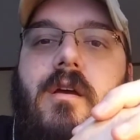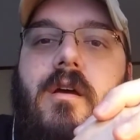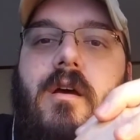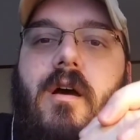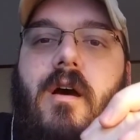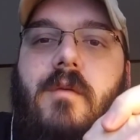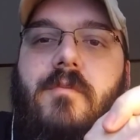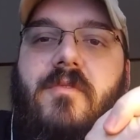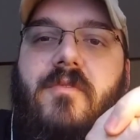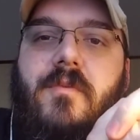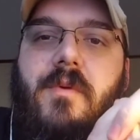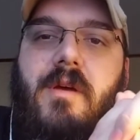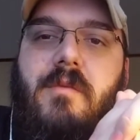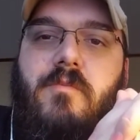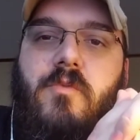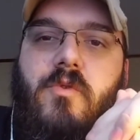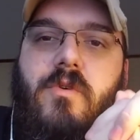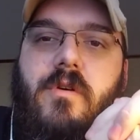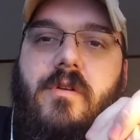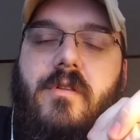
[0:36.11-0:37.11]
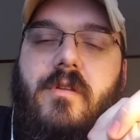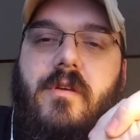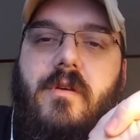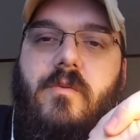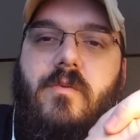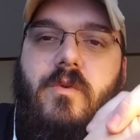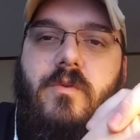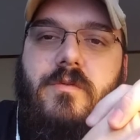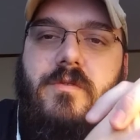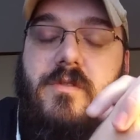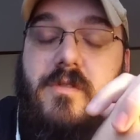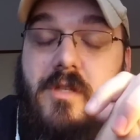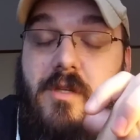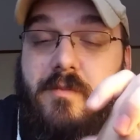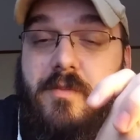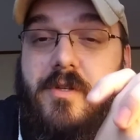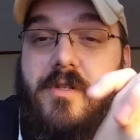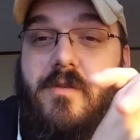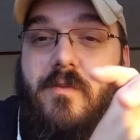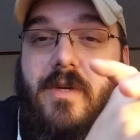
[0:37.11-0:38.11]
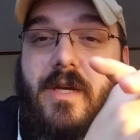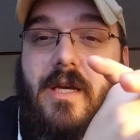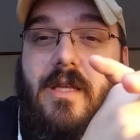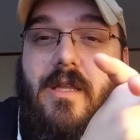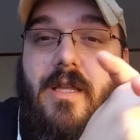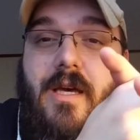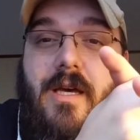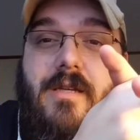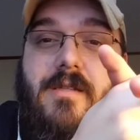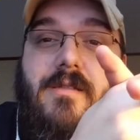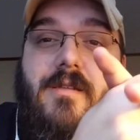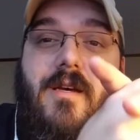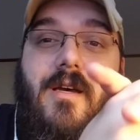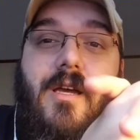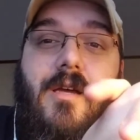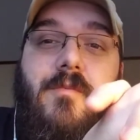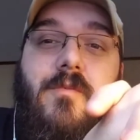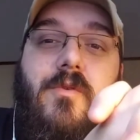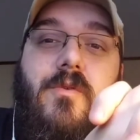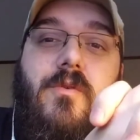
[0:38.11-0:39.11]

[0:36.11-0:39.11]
If we're going to have more of the wound seepage that we had last time,